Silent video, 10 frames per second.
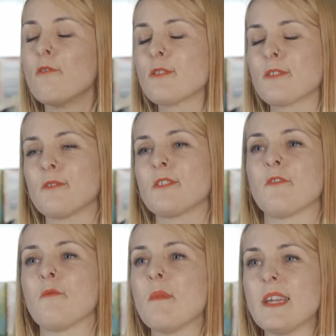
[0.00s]
all sorts
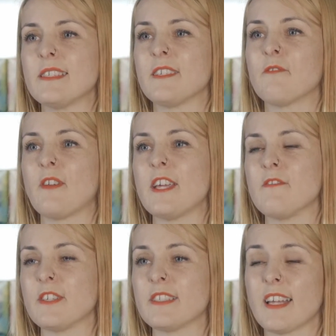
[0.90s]
of amazing
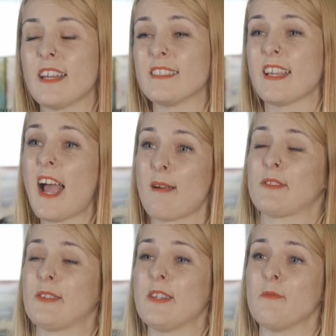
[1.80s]
flavors, and is
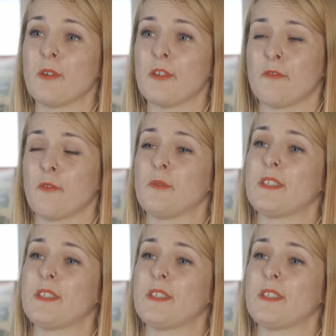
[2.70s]
absolutely wonderful with